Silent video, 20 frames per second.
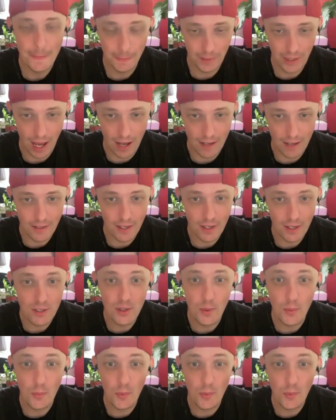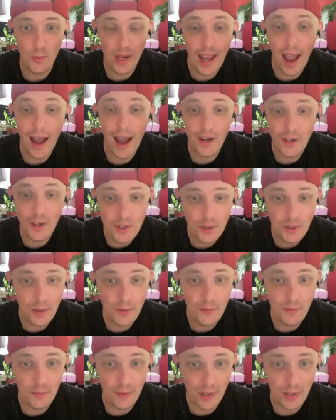Yes. So we
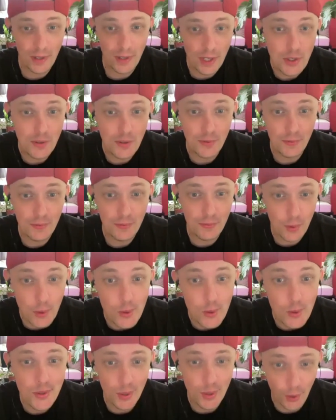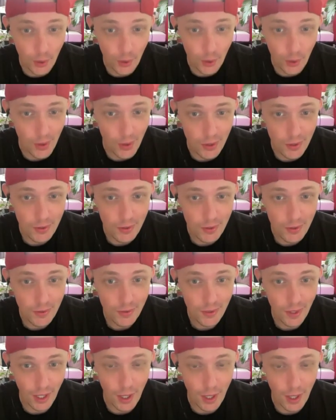actually finished full circle.
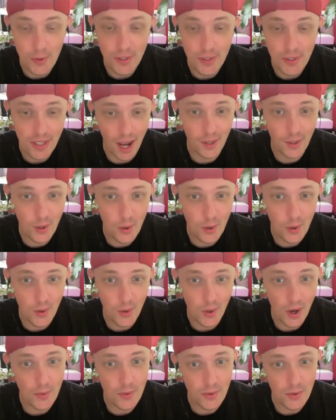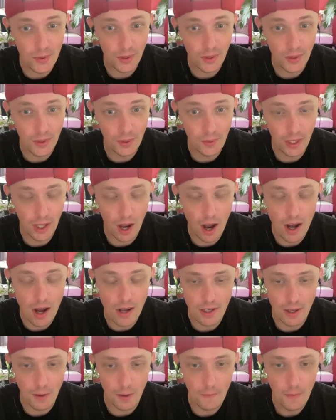Like it was kind of cool. It was really, really
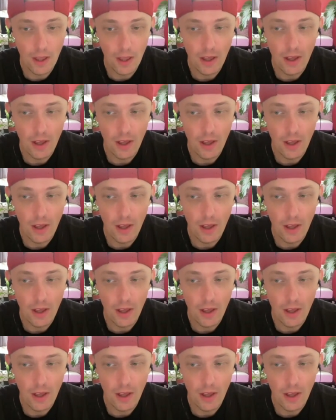awesome.